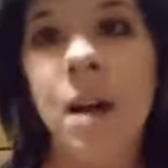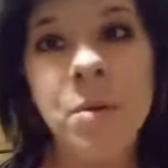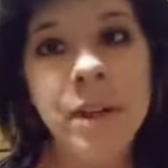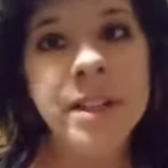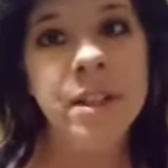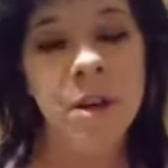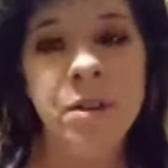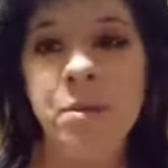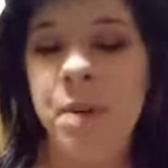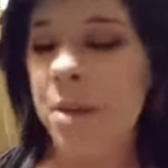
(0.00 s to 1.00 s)
I'm going to go
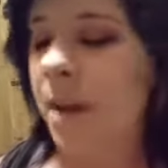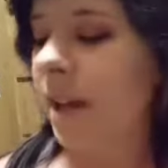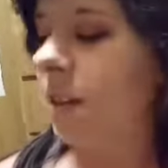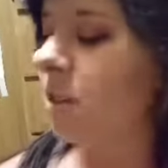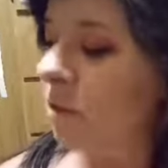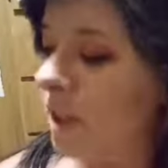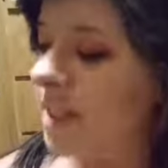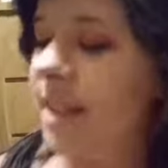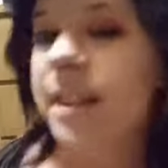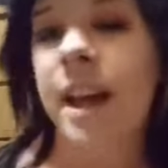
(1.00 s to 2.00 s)
through my bag and the first
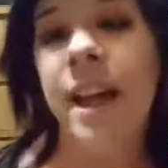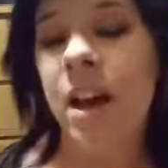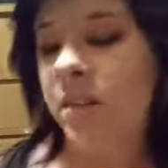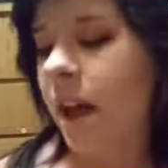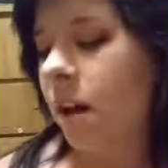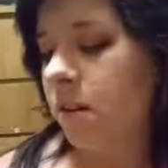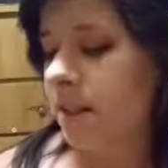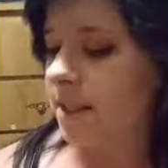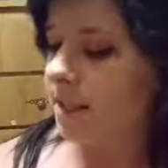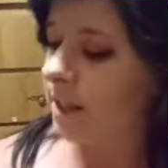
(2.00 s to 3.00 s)
thing that I have out
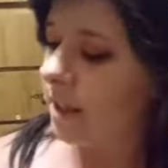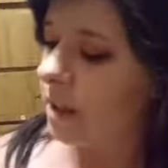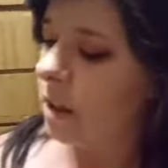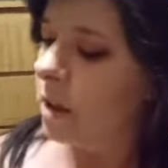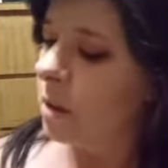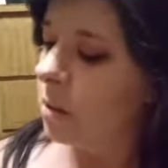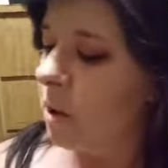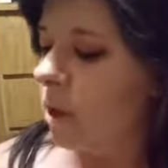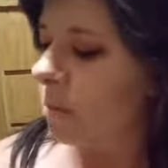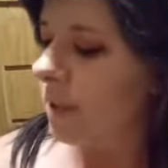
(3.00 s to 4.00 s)
is the
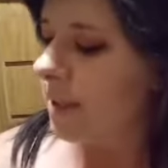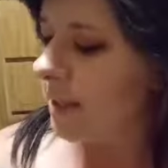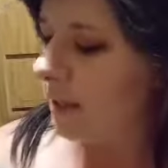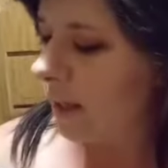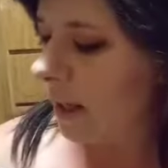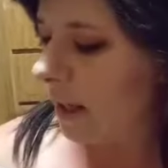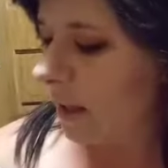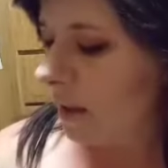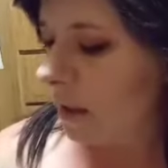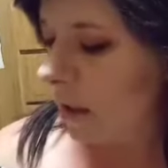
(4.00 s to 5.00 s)
Pure
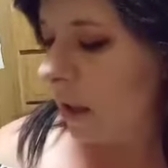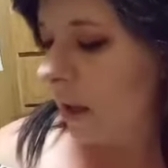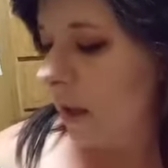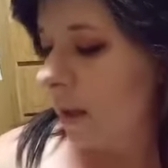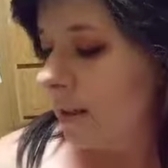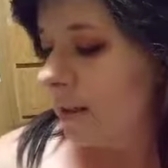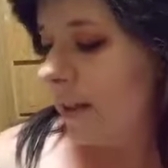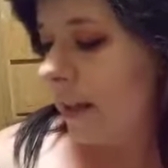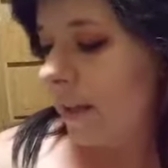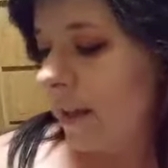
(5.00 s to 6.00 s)
Brazilian
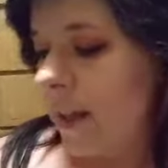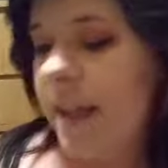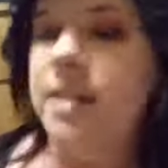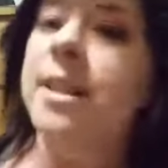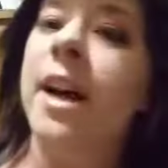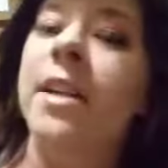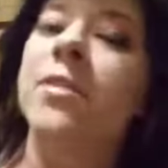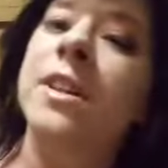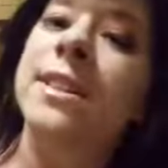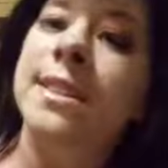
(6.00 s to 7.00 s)
daily
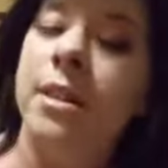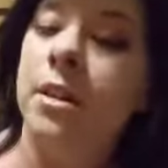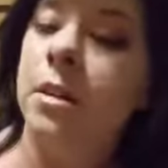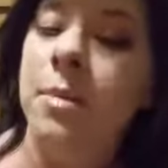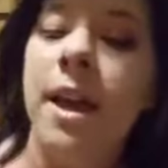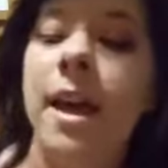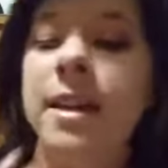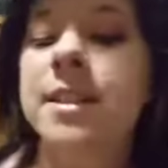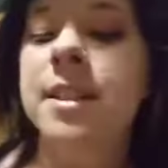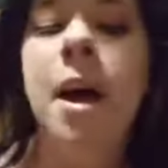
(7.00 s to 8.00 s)
anti-frizz serum and it's